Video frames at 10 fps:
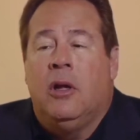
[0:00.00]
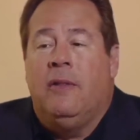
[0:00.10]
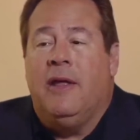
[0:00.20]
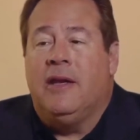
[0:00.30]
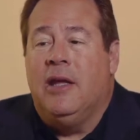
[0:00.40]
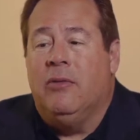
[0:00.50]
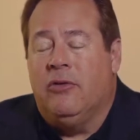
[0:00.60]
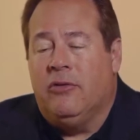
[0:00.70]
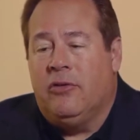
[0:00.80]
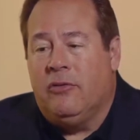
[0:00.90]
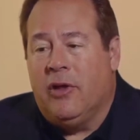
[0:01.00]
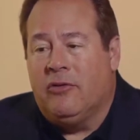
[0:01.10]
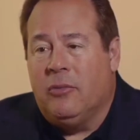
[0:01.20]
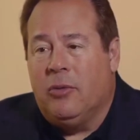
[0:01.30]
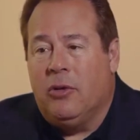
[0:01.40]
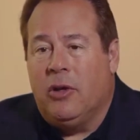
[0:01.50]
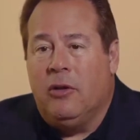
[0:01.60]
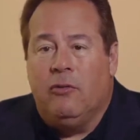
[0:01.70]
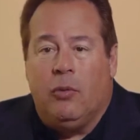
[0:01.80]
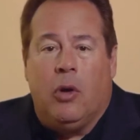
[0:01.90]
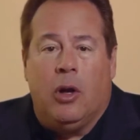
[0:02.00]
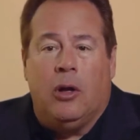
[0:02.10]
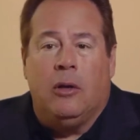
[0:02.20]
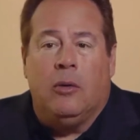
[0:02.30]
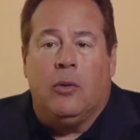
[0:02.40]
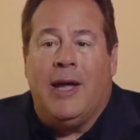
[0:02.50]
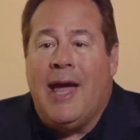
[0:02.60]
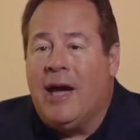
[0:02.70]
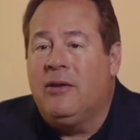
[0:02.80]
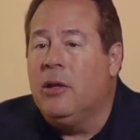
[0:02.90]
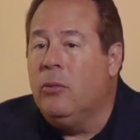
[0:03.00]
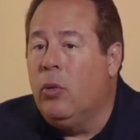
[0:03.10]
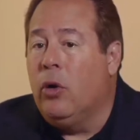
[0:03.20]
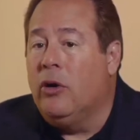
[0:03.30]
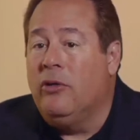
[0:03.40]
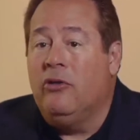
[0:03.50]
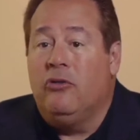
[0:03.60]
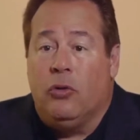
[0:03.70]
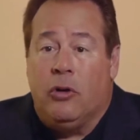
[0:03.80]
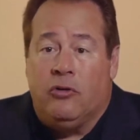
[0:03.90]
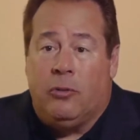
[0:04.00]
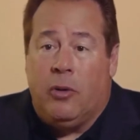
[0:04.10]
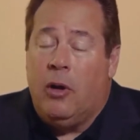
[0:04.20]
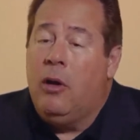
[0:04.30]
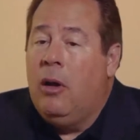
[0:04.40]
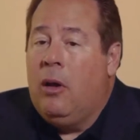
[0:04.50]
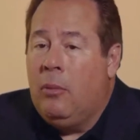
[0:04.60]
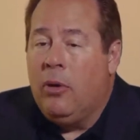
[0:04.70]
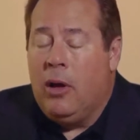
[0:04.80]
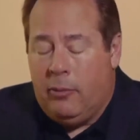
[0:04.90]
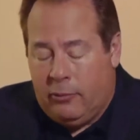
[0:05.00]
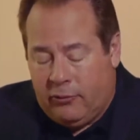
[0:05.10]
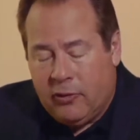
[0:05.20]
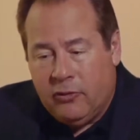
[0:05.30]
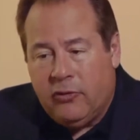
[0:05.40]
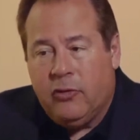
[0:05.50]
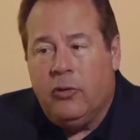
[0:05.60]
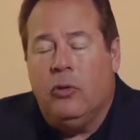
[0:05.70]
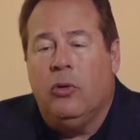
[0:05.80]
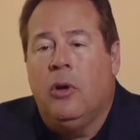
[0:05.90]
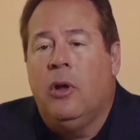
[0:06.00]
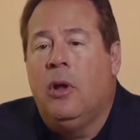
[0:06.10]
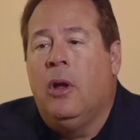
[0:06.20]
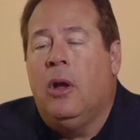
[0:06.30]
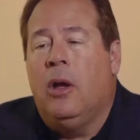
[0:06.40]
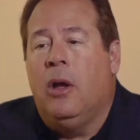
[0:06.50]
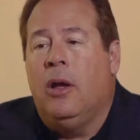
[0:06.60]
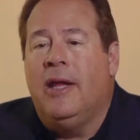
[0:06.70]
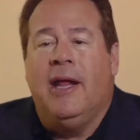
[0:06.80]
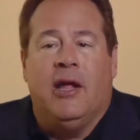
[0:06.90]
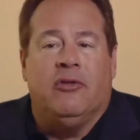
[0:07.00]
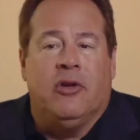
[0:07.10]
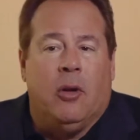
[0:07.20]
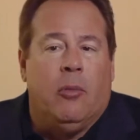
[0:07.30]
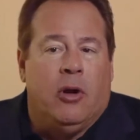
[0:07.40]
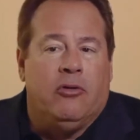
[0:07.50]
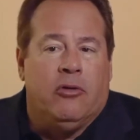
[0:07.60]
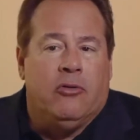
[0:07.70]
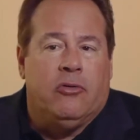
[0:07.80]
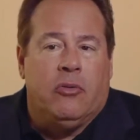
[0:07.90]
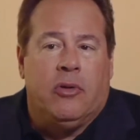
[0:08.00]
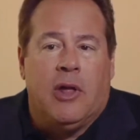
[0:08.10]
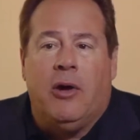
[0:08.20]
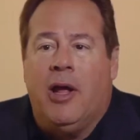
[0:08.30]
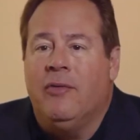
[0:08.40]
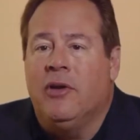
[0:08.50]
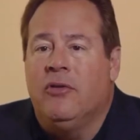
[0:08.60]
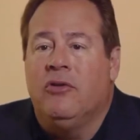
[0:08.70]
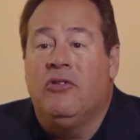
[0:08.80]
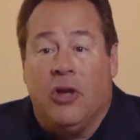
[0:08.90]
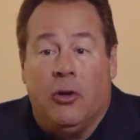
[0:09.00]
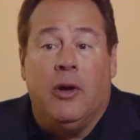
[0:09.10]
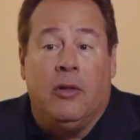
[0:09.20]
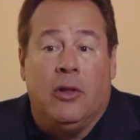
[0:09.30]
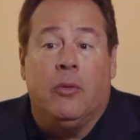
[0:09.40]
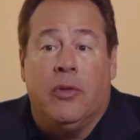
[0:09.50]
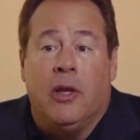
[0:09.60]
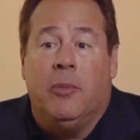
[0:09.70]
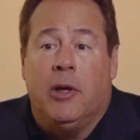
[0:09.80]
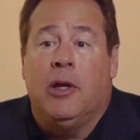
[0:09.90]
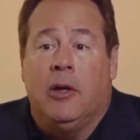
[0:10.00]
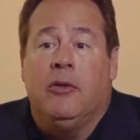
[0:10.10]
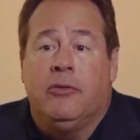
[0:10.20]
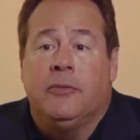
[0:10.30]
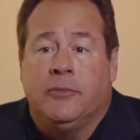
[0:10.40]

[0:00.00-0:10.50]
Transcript: That gives us the flexibility of, one, reacting more to these shortage problems, and two, enhancing our margins without having to share anything with anybody else.